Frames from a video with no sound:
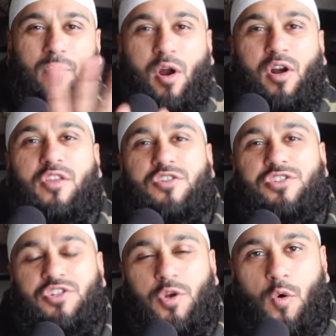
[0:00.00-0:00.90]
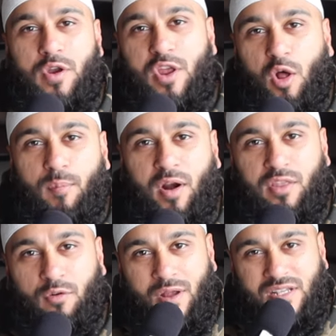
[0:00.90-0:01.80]
a part of their story, all part of
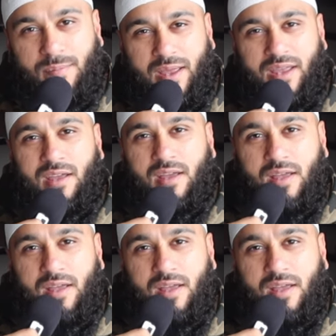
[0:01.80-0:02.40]
their resume.